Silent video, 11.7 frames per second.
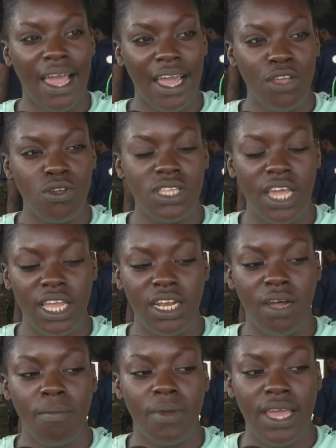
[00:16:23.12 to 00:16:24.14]
I taking
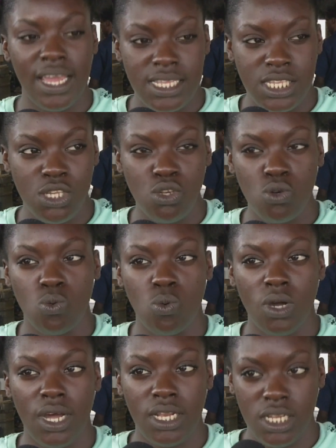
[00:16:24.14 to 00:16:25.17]
up
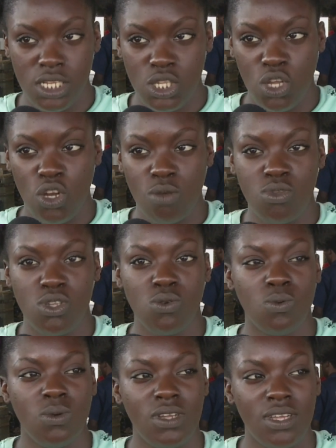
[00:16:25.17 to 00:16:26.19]
AC2 this term, so
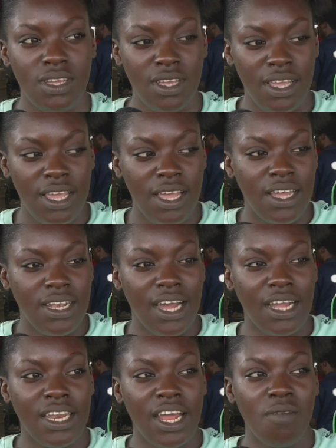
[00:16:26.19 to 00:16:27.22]

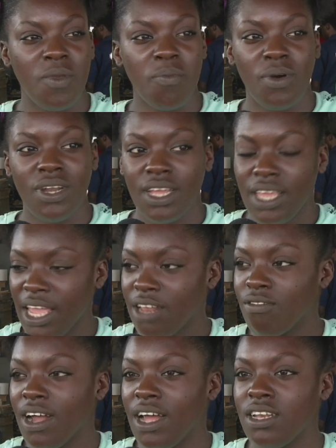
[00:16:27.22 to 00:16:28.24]
that could help me put a gate
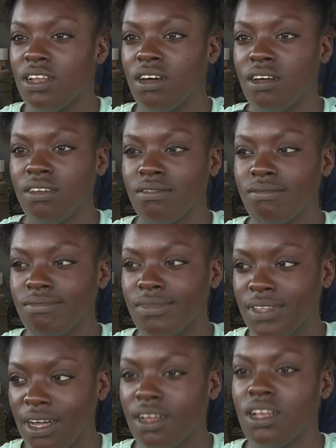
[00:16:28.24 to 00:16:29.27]
run the
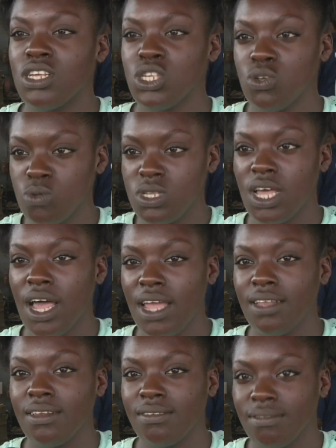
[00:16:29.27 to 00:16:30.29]
ductless
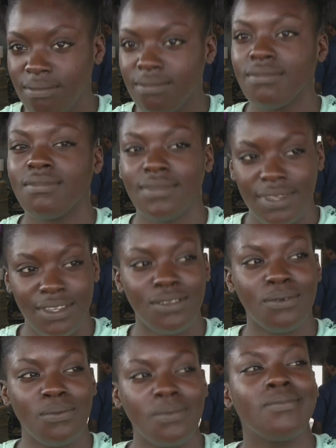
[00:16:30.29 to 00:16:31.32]
outside.
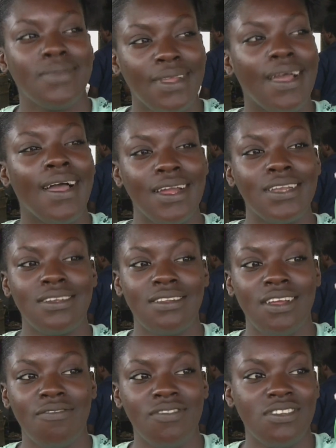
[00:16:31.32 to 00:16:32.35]
So I just
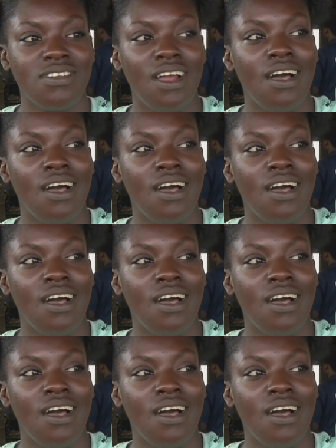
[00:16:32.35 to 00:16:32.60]
left this